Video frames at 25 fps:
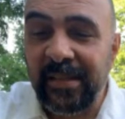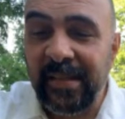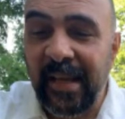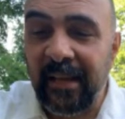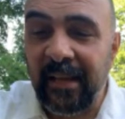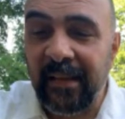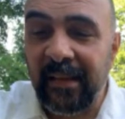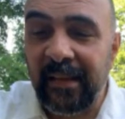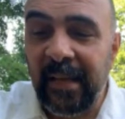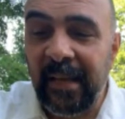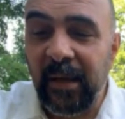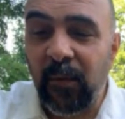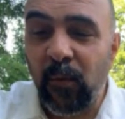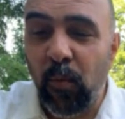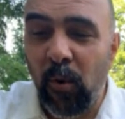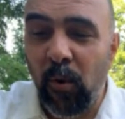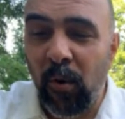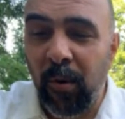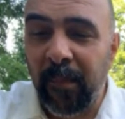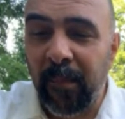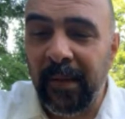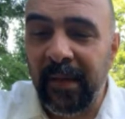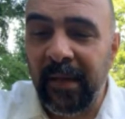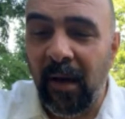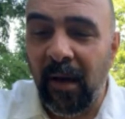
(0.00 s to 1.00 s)
and
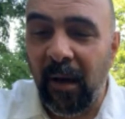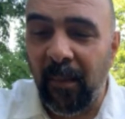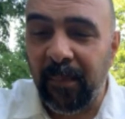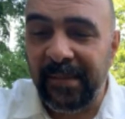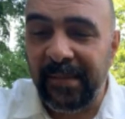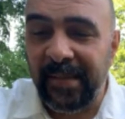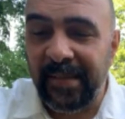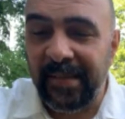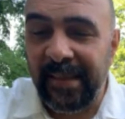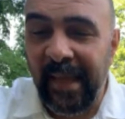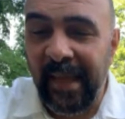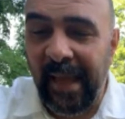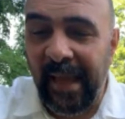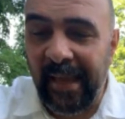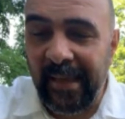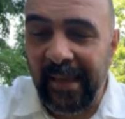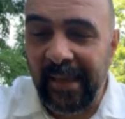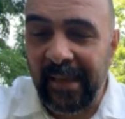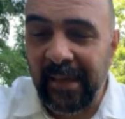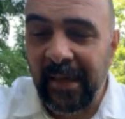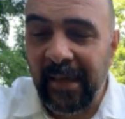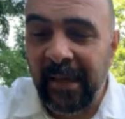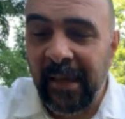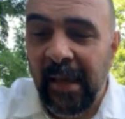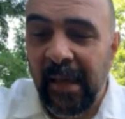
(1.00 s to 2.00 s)
deworming up to date.
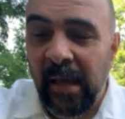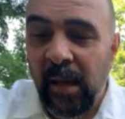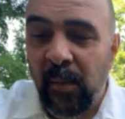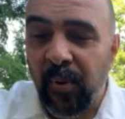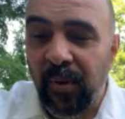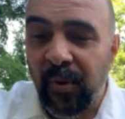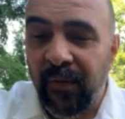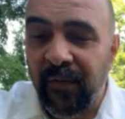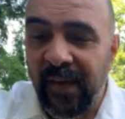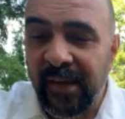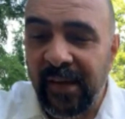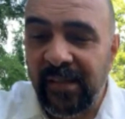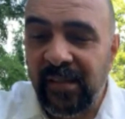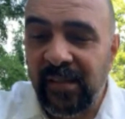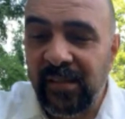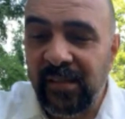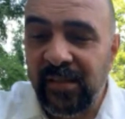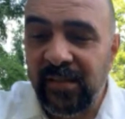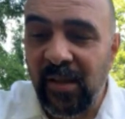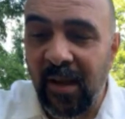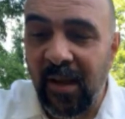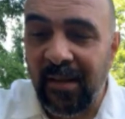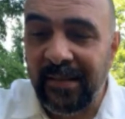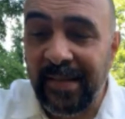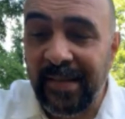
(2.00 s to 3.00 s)
Prevention
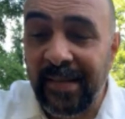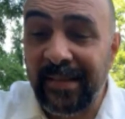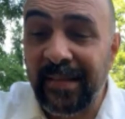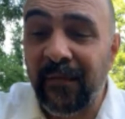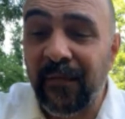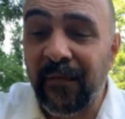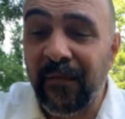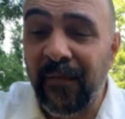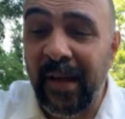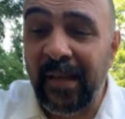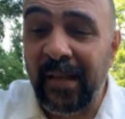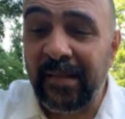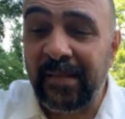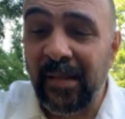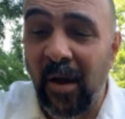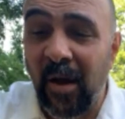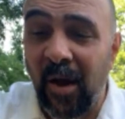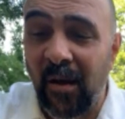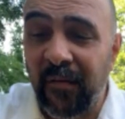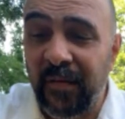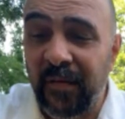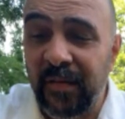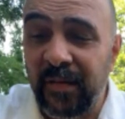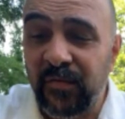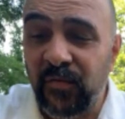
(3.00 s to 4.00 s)
starts at the vet's
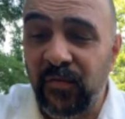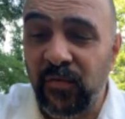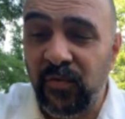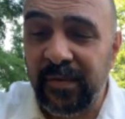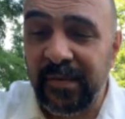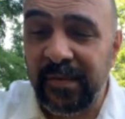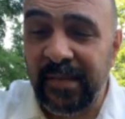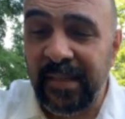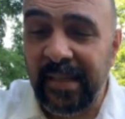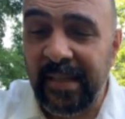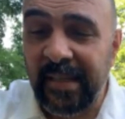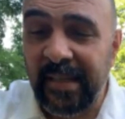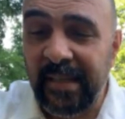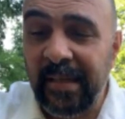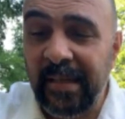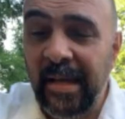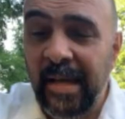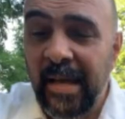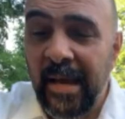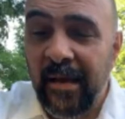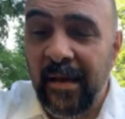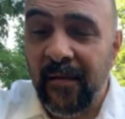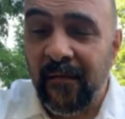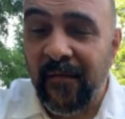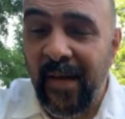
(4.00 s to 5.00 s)
office. Routine
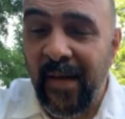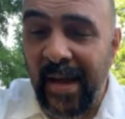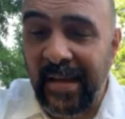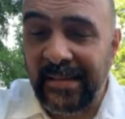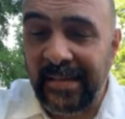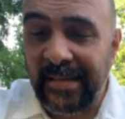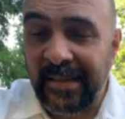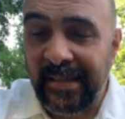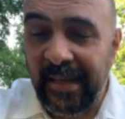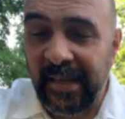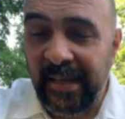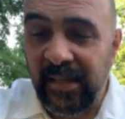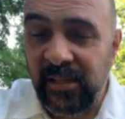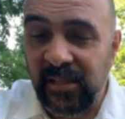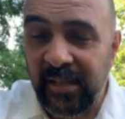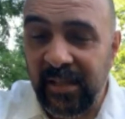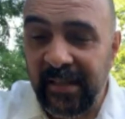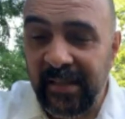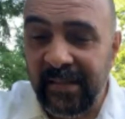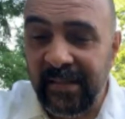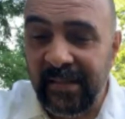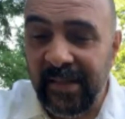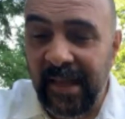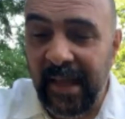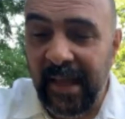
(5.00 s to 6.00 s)

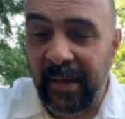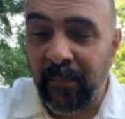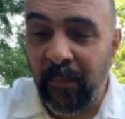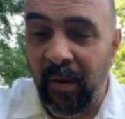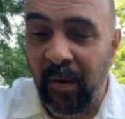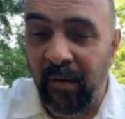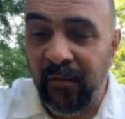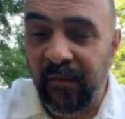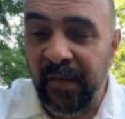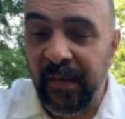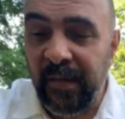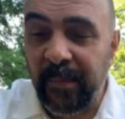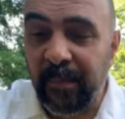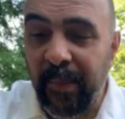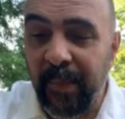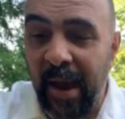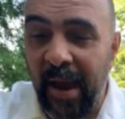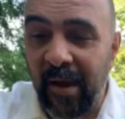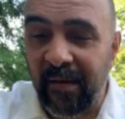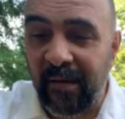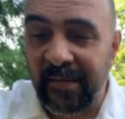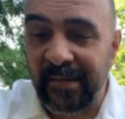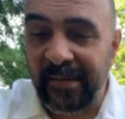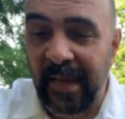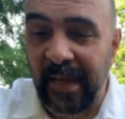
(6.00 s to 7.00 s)
vaccinations and monthly
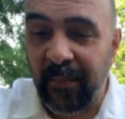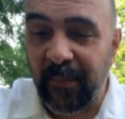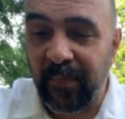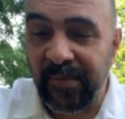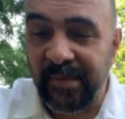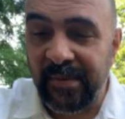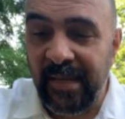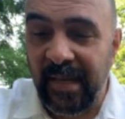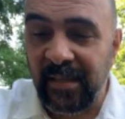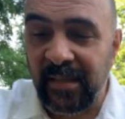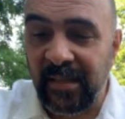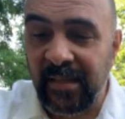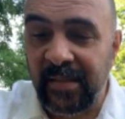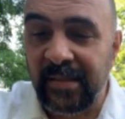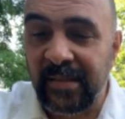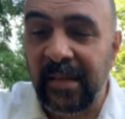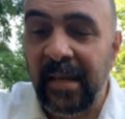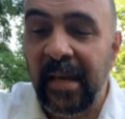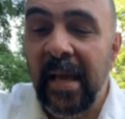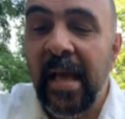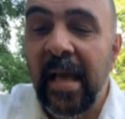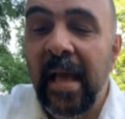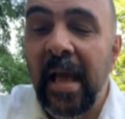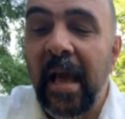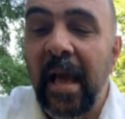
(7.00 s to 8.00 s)
parasite protections
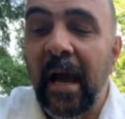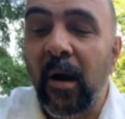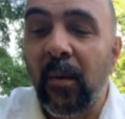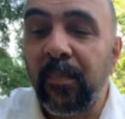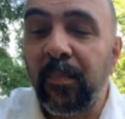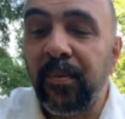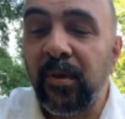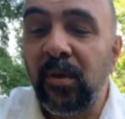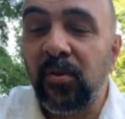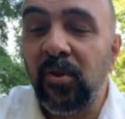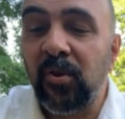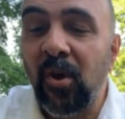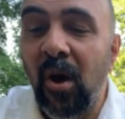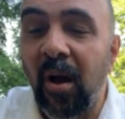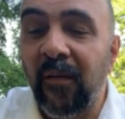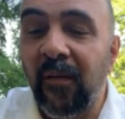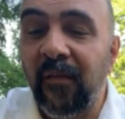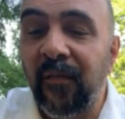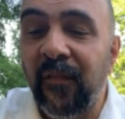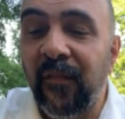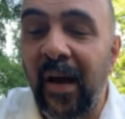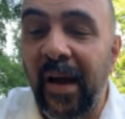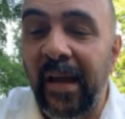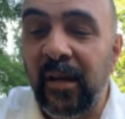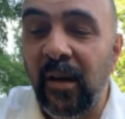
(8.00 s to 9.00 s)
help your dog
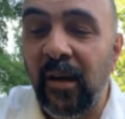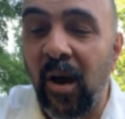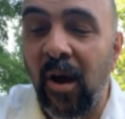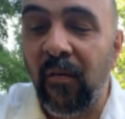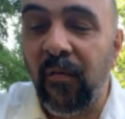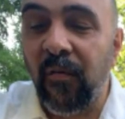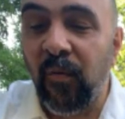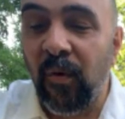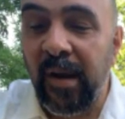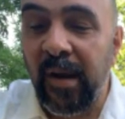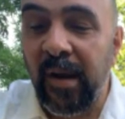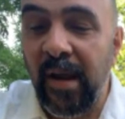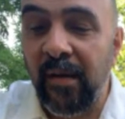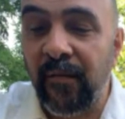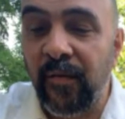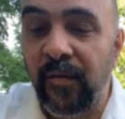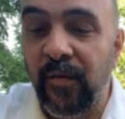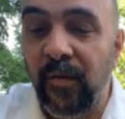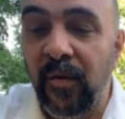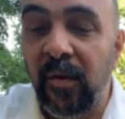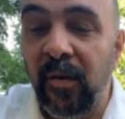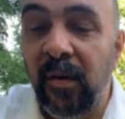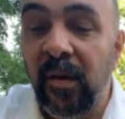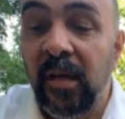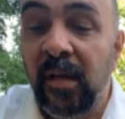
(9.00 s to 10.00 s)
fight off
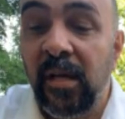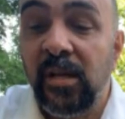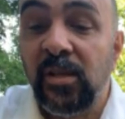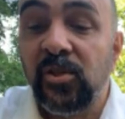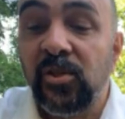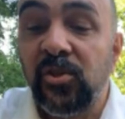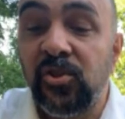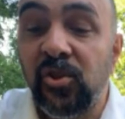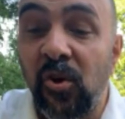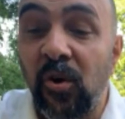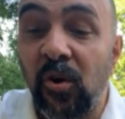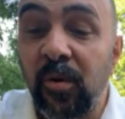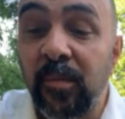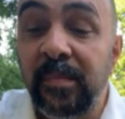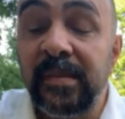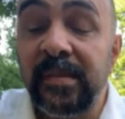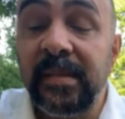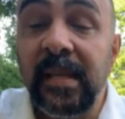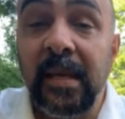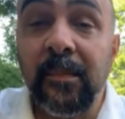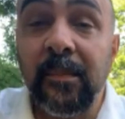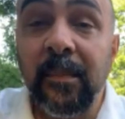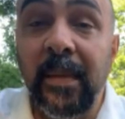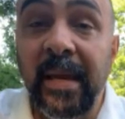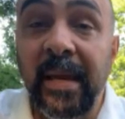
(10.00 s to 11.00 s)
whatever germs
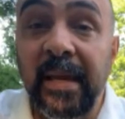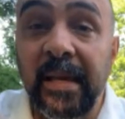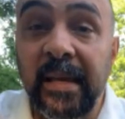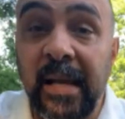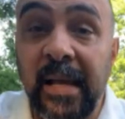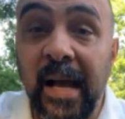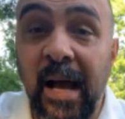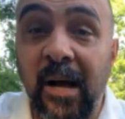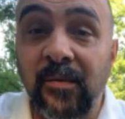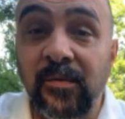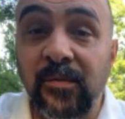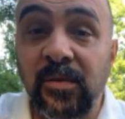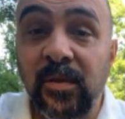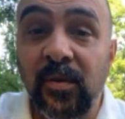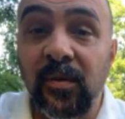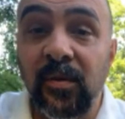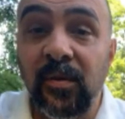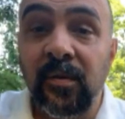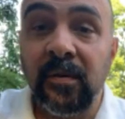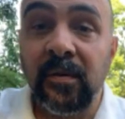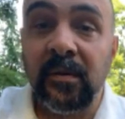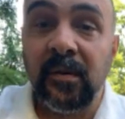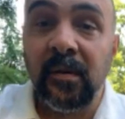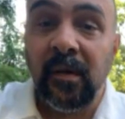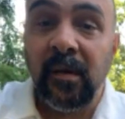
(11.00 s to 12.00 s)
they may encounter.
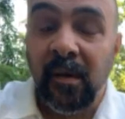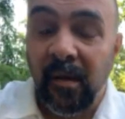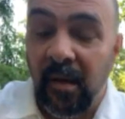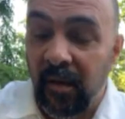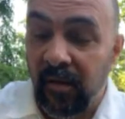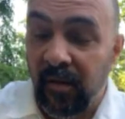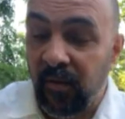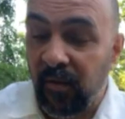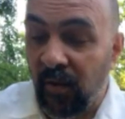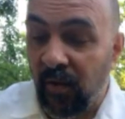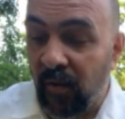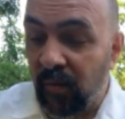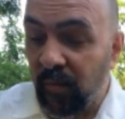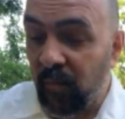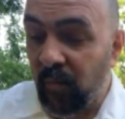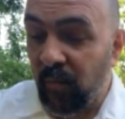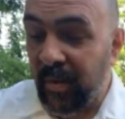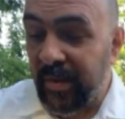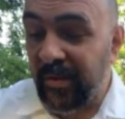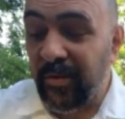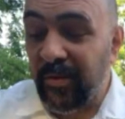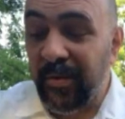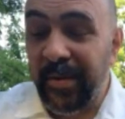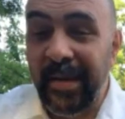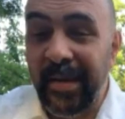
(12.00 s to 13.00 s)
You know,
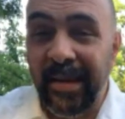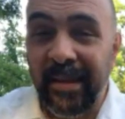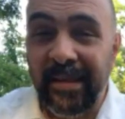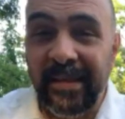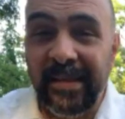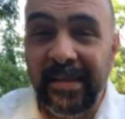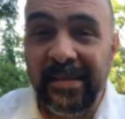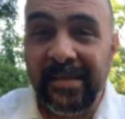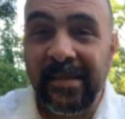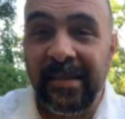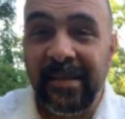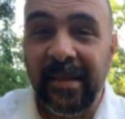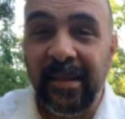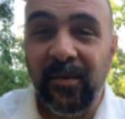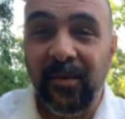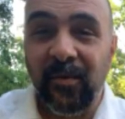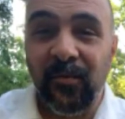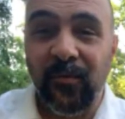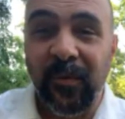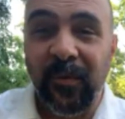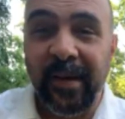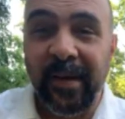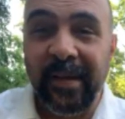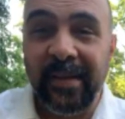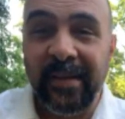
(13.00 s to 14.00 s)
when you hear these little
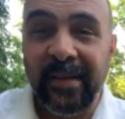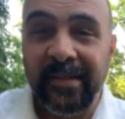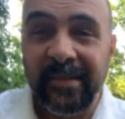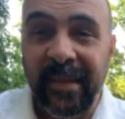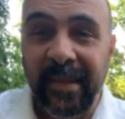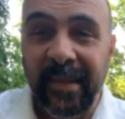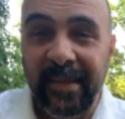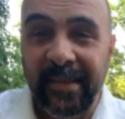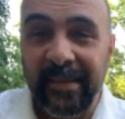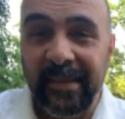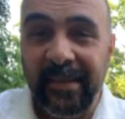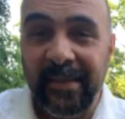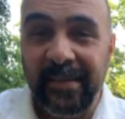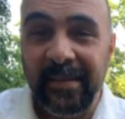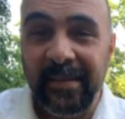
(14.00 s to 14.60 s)
ring things,